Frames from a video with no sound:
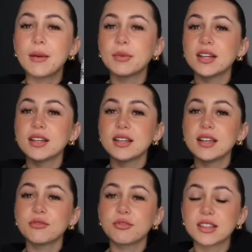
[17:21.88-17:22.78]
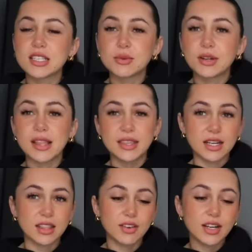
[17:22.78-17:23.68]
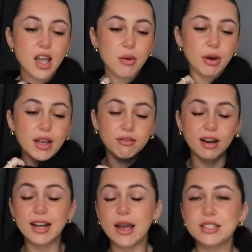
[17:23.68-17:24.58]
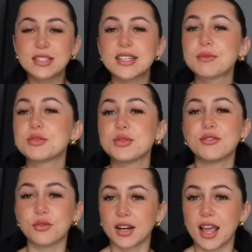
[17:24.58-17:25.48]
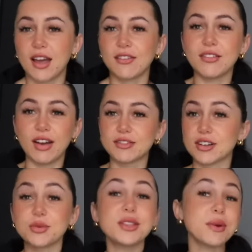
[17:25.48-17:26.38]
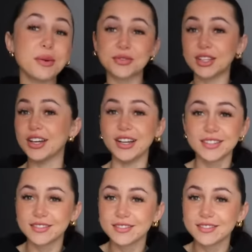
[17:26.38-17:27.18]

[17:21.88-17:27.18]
I'm gonna rate this one at the end of the video, but right now it's sitting between a four and a half and a five star. So either way it was really good.